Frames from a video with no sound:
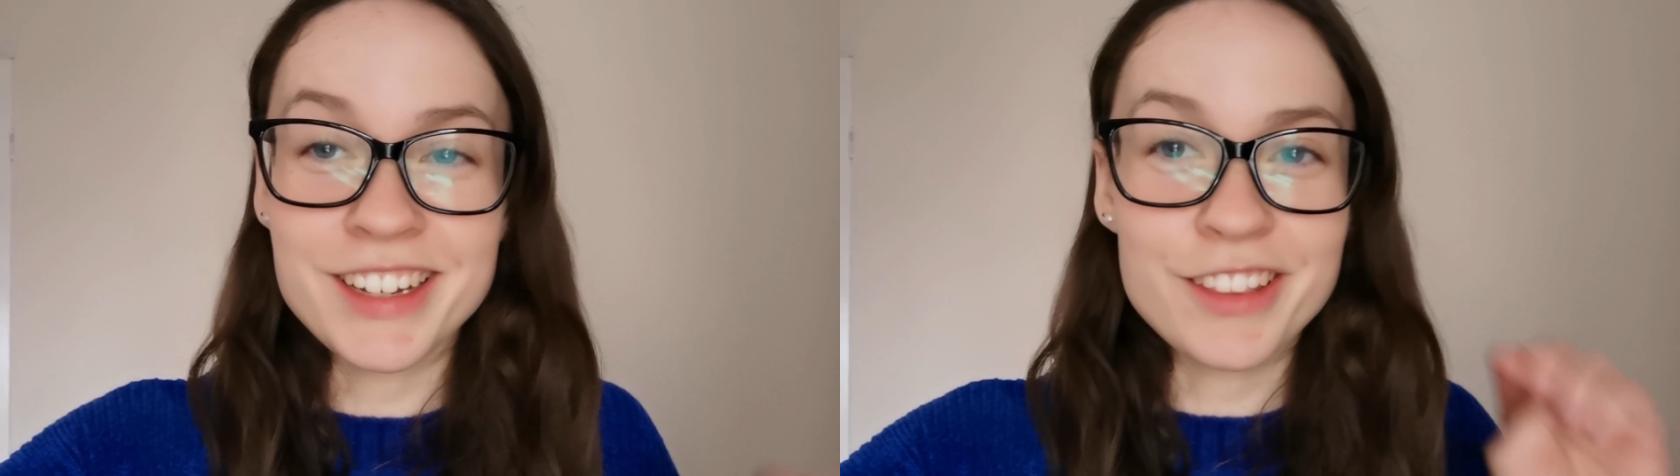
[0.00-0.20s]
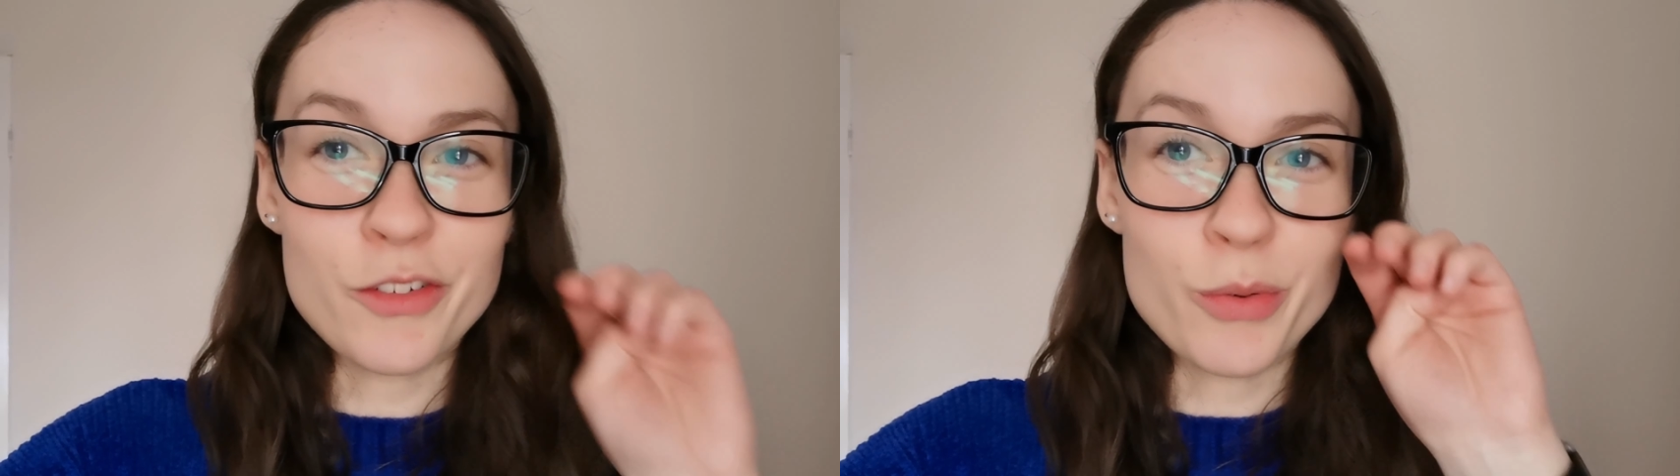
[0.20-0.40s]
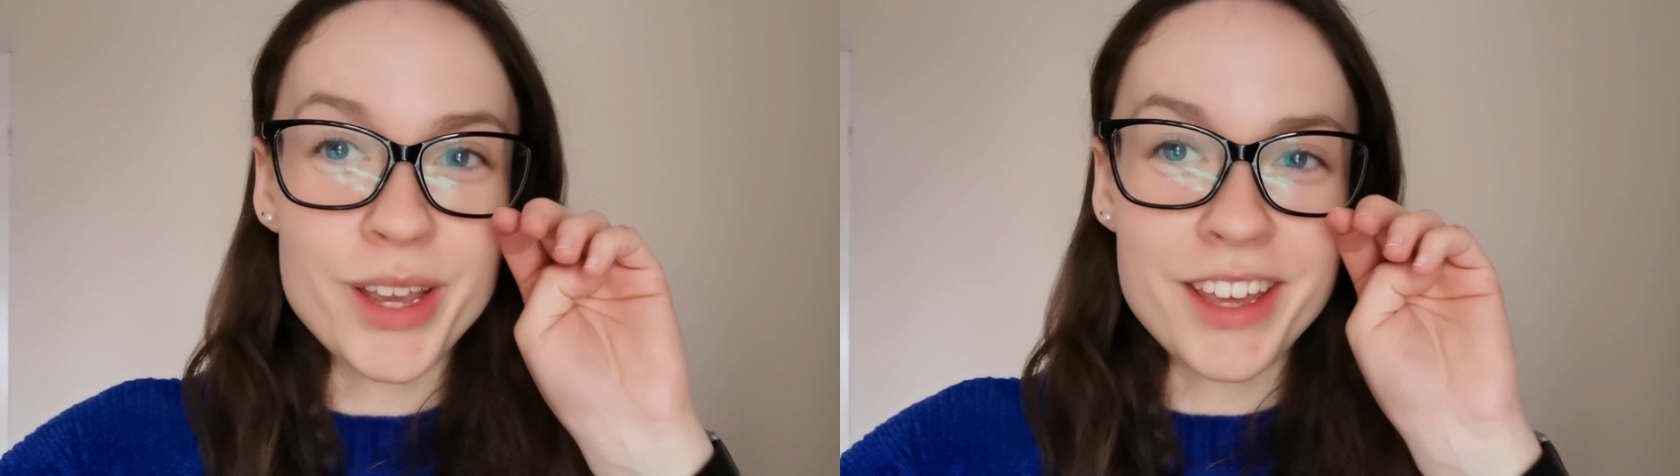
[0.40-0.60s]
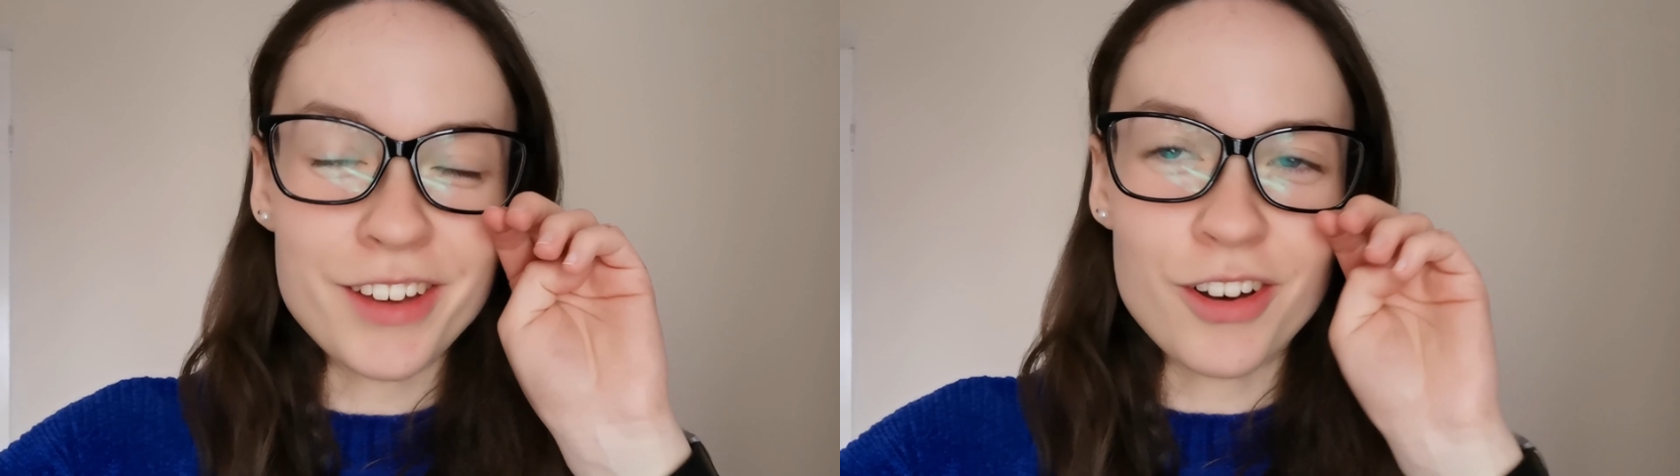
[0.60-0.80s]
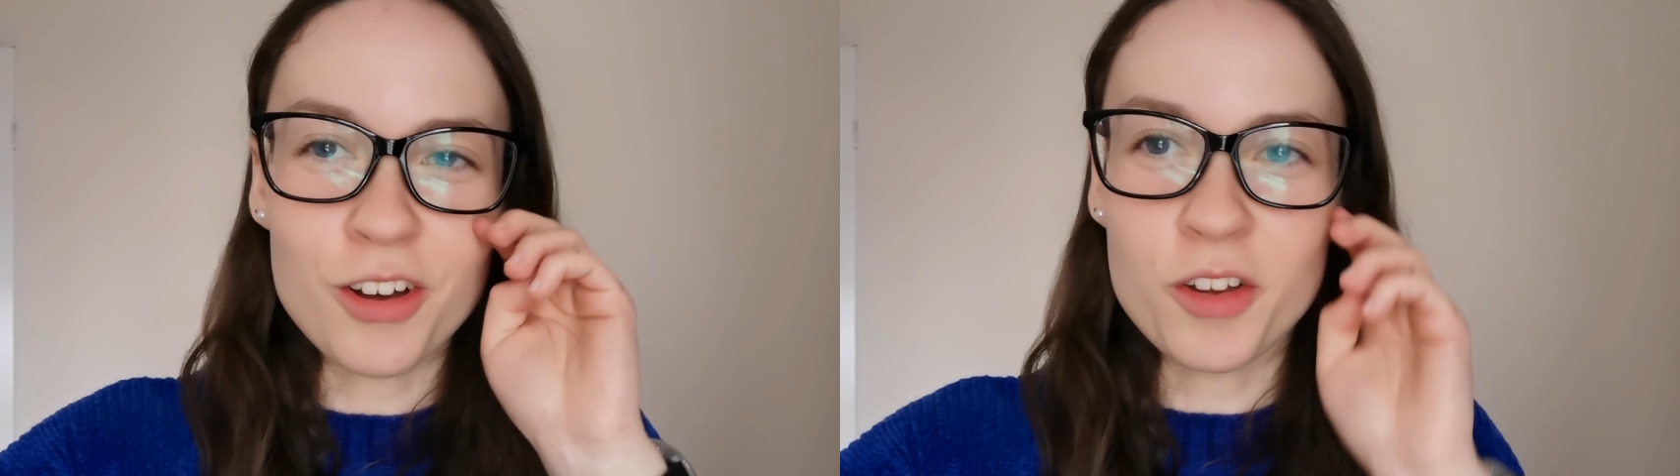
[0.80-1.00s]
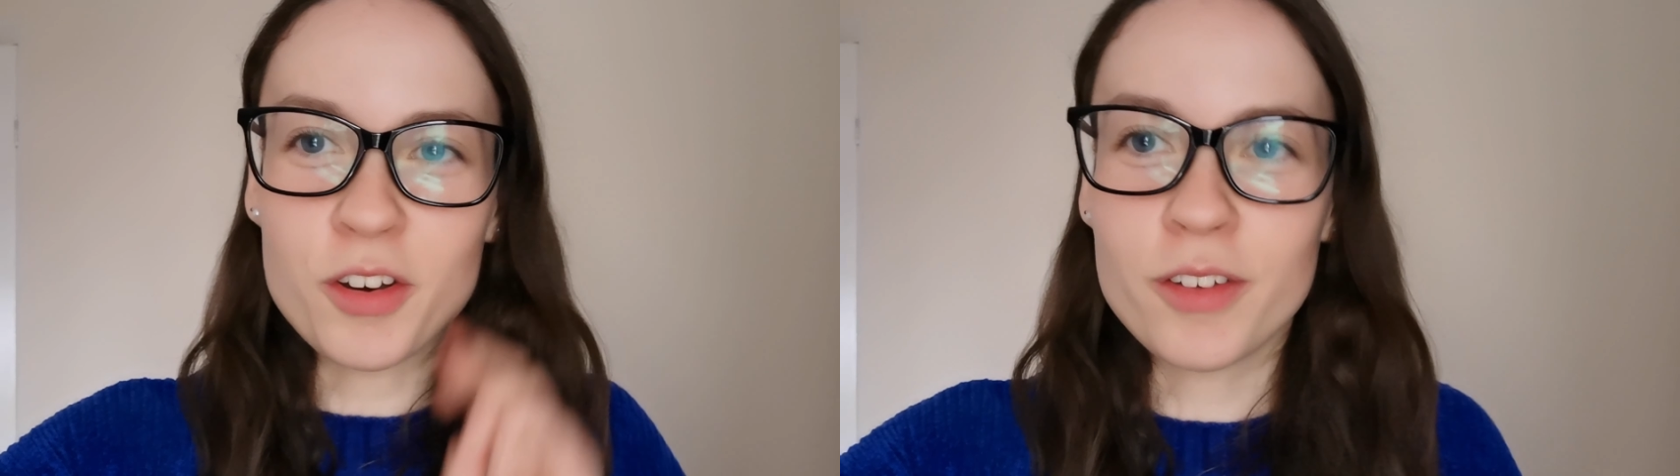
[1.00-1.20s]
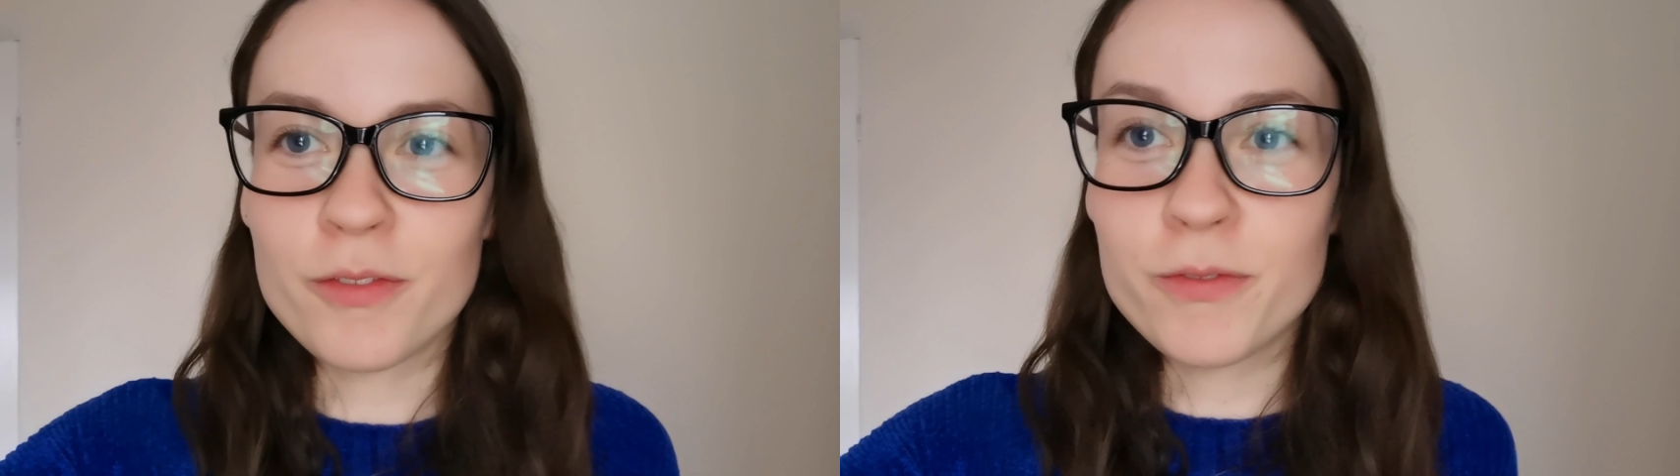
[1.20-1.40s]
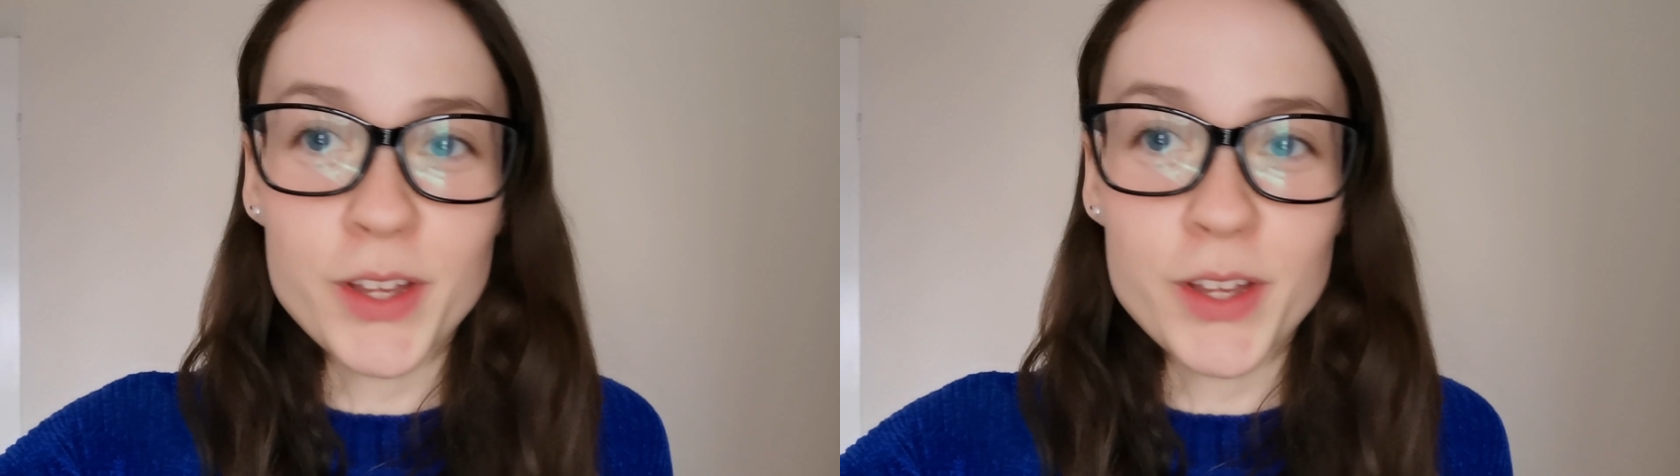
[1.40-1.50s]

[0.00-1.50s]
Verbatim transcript: Ending the week on